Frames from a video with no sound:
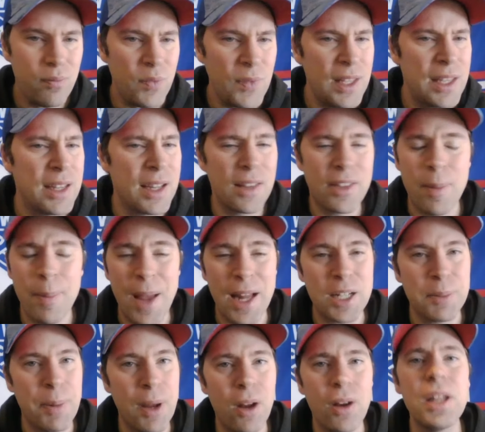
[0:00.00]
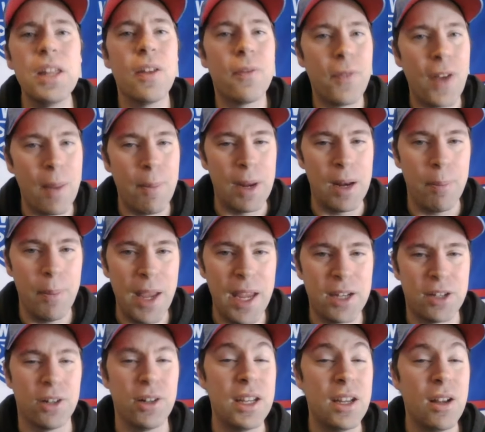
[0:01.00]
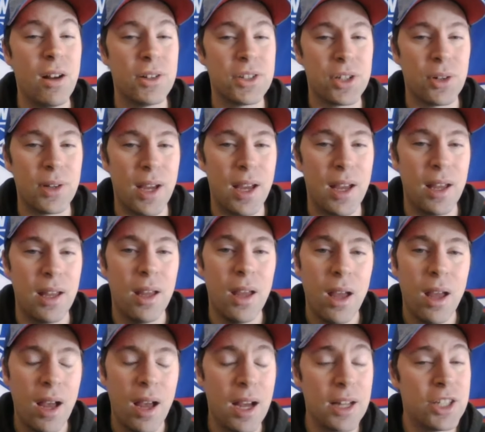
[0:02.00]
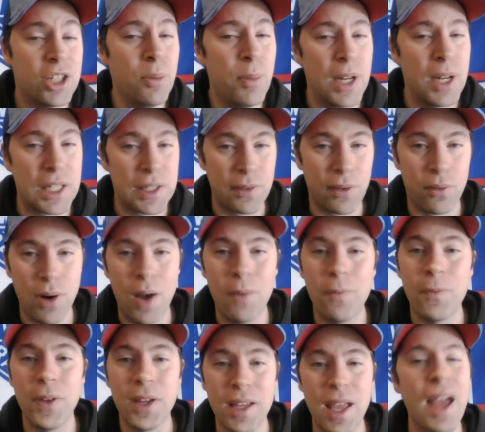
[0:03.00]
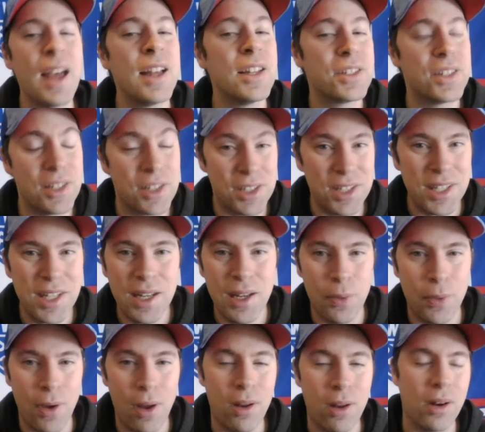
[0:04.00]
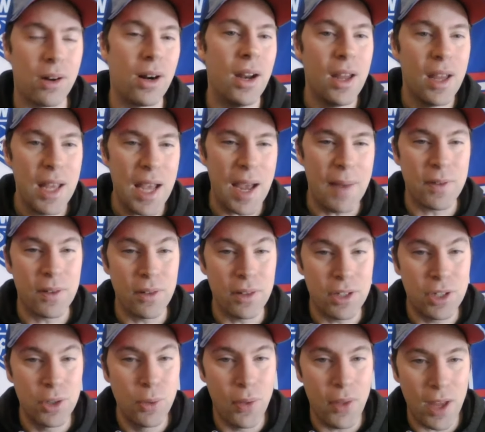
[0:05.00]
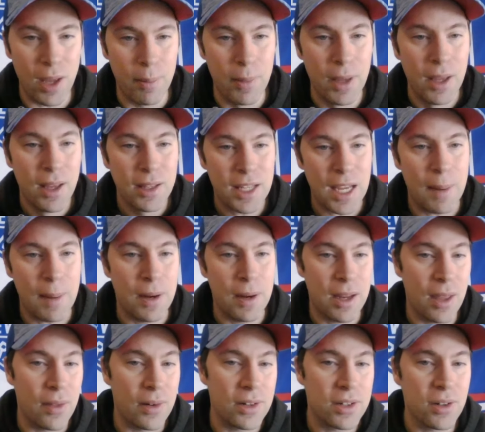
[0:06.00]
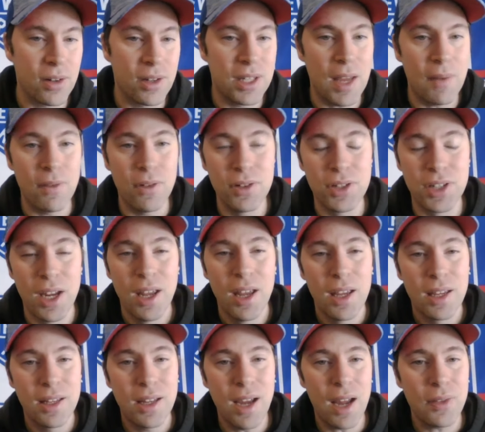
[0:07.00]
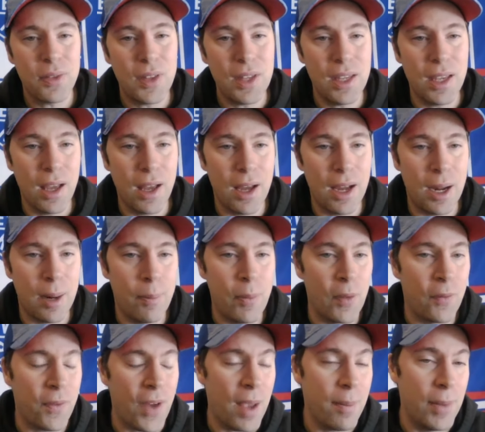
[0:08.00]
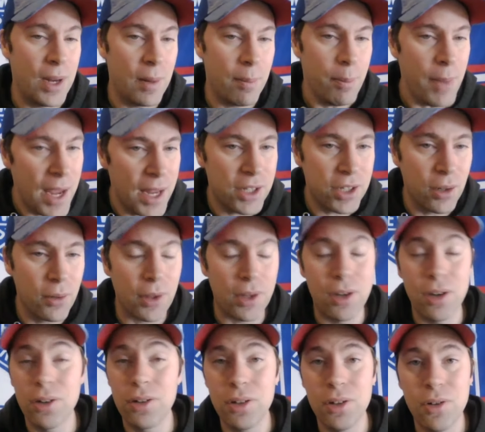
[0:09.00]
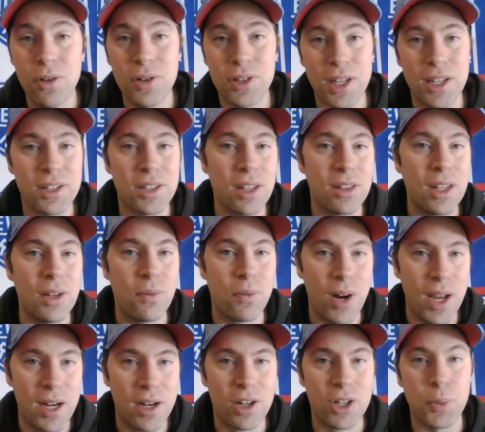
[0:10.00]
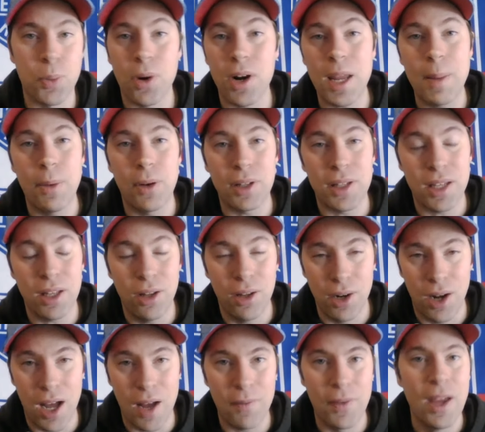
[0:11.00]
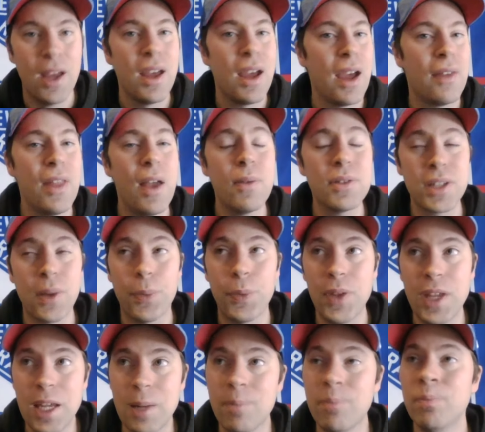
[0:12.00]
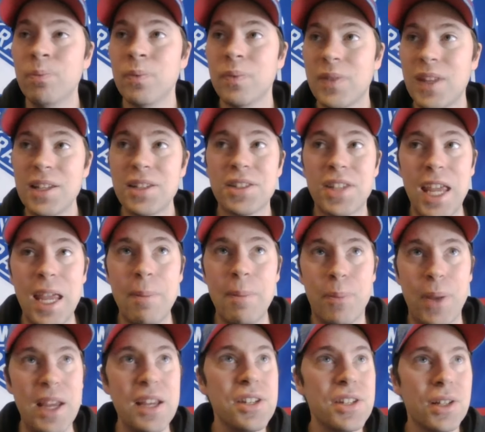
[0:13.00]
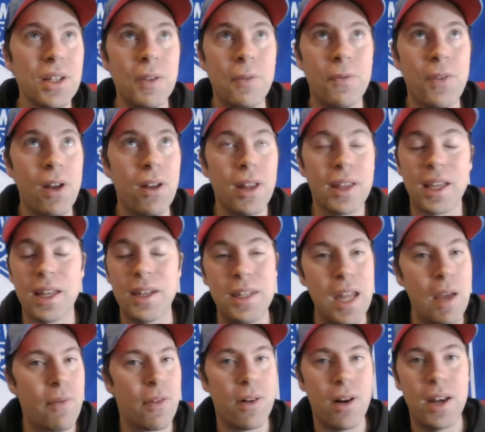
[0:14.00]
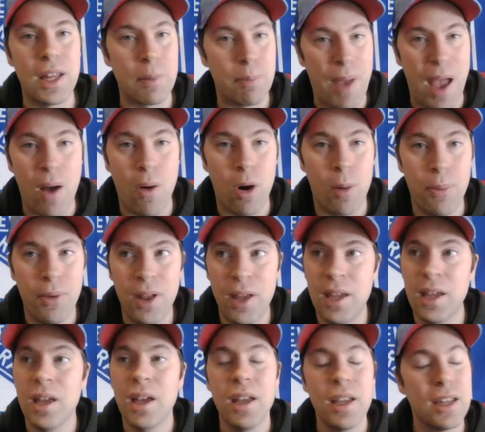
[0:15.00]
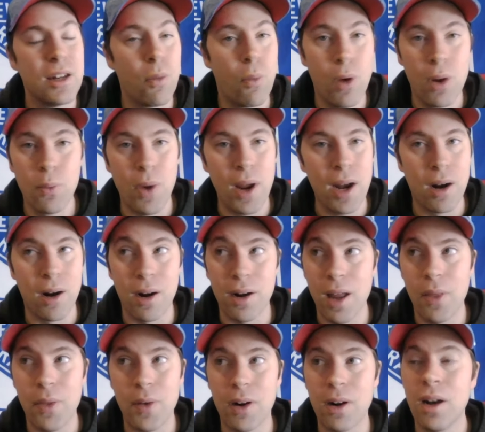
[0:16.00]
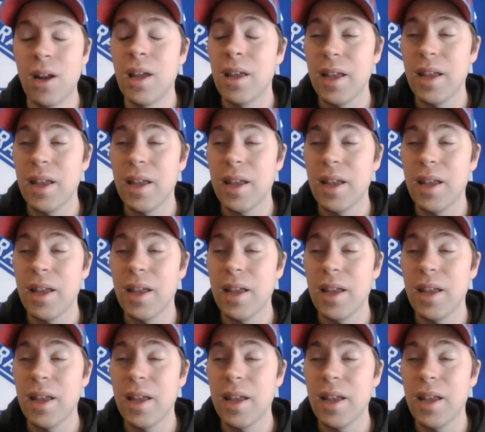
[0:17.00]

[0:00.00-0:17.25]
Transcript: He got the match penalty, the 5-minute major. He also got 2 minutes for roughing, as did Siegenthaler after the two of them came together. So the Devils got the 5-minute major. The good news is that the Rangers were able to kill it off, and that was a theme. This game basically felt like a never-ending power play, one way or another.